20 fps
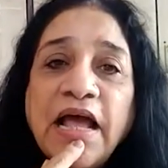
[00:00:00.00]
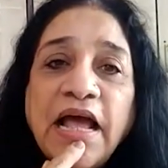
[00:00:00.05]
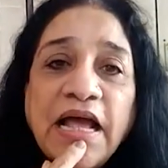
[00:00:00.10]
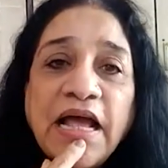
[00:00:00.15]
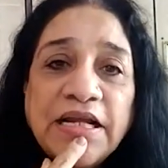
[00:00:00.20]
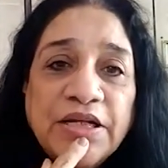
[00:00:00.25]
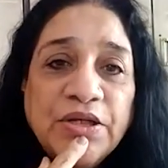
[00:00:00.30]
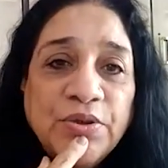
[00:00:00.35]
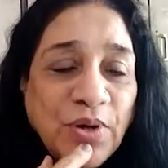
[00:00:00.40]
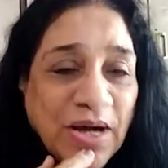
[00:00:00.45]

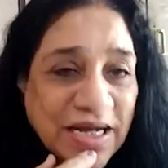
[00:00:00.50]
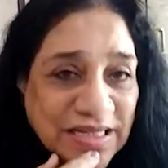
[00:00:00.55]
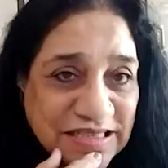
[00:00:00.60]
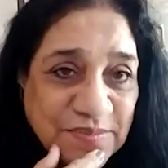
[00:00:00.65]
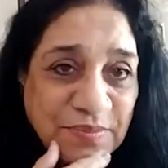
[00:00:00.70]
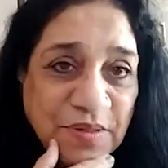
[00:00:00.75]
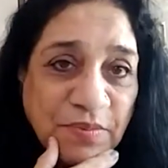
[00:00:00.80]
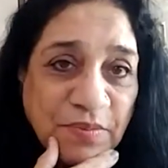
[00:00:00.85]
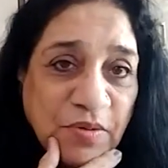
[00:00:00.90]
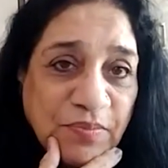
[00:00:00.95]
And you
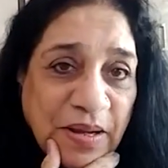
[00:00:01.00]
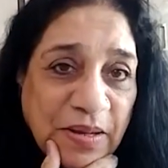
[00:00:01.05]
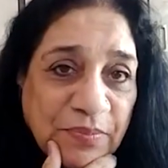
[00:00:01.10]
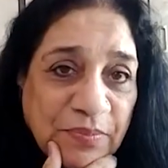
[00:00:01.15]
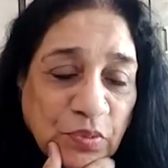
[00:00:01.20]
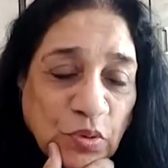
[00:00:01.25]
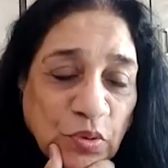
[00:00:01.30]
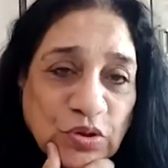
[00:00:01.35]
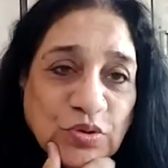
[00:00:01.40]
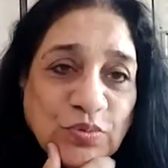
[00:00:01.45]
asked me about my
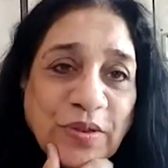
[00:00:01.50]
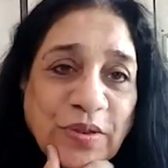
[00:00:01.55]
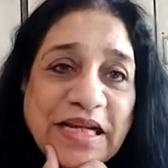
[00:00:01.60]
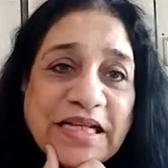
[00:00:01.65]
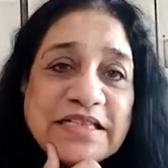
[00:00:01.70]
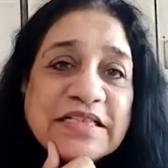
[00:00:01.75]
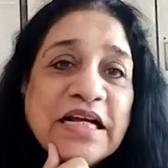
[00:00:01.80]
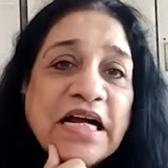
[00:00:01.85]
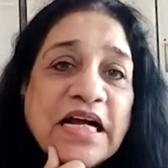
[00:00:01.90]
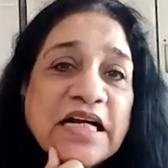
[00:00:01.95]
books. Well,
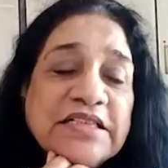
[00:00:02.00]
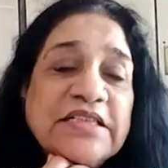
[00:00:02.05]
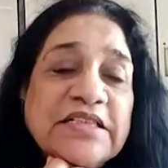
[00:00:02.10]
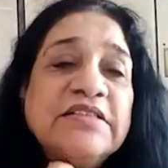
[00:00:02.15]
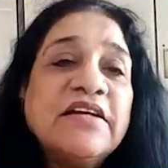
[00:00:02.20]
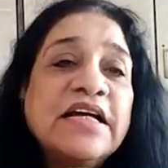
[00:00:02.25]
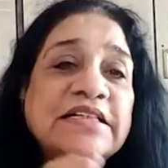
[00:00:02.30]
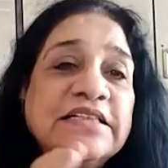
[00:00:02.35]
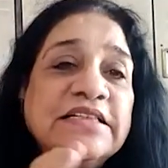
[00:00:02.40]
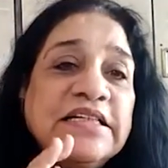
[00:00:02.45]
I
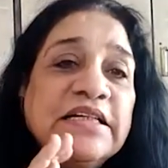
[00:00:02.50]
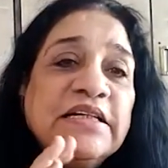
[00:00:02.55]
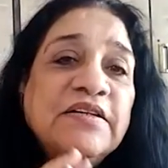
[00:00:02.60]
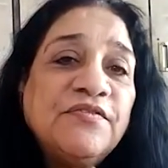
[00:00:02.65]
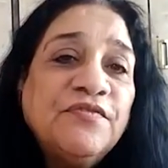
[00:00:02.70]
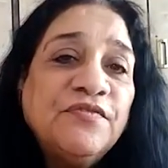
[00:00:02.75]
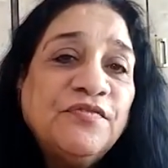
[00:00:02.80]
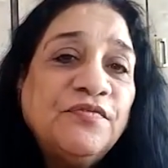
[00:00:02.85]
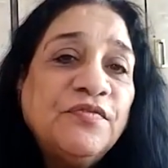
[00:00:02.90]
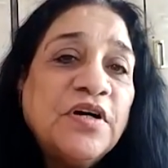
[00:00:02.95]
started writing